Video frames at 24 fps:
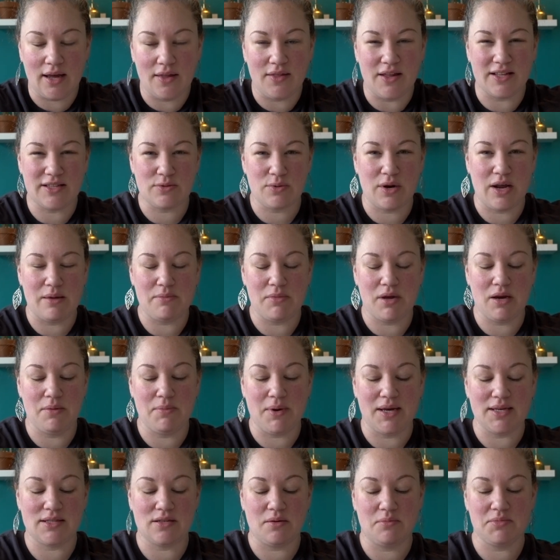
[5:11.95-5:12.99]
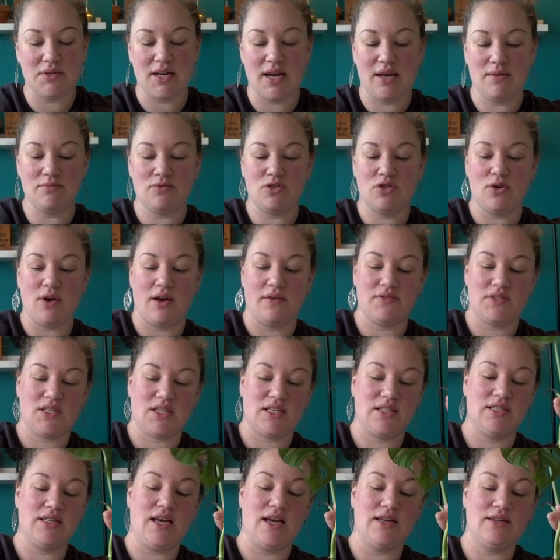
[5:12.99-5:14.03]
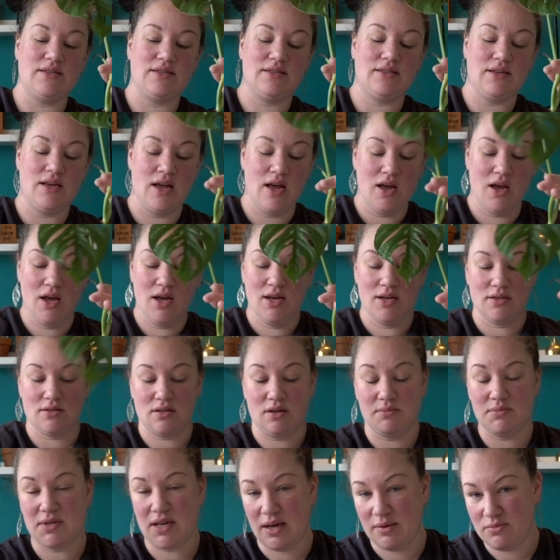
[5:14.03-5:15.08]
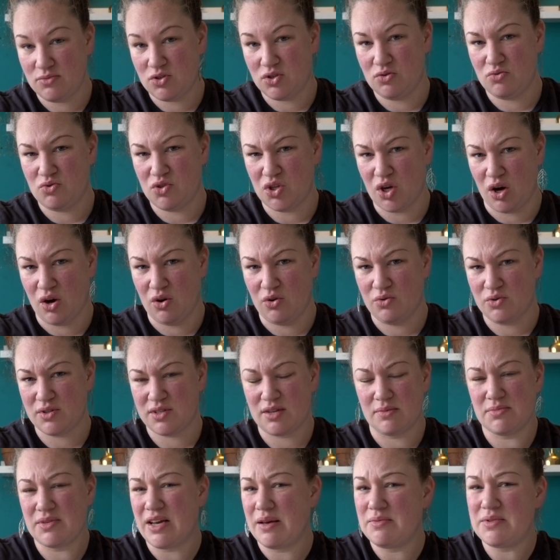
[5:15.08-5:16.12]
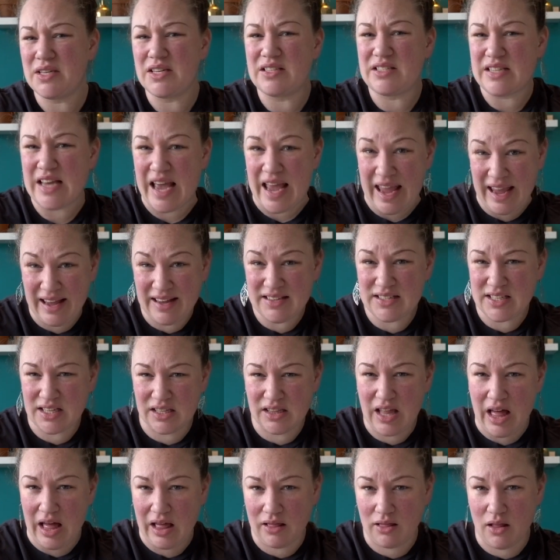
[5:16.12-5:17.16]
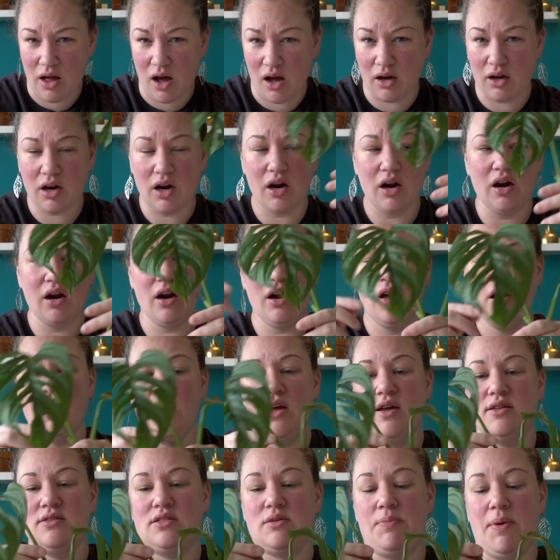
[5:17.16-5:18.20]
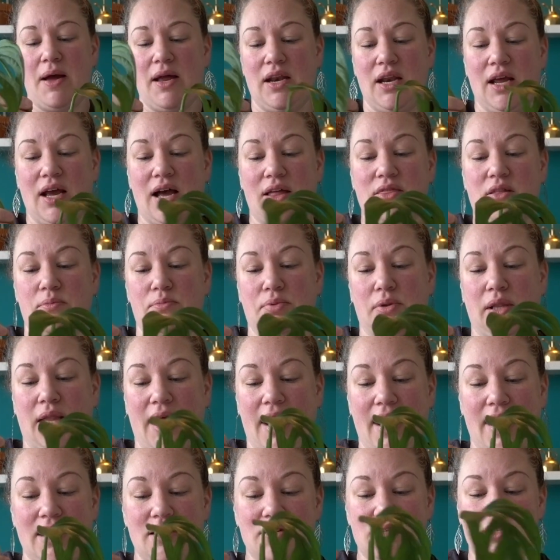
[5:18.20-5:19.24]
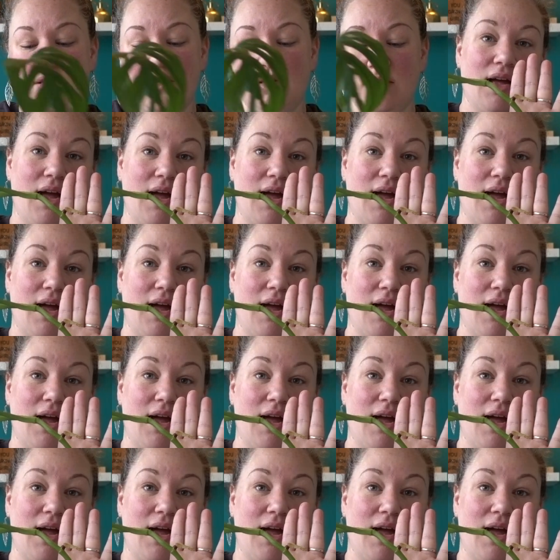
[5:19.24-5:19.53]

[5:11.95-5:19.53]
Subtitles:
And that's what I mean by sometimes you have success, sometimes you don't. Sometimes it takes a lot longer, depending on the plant.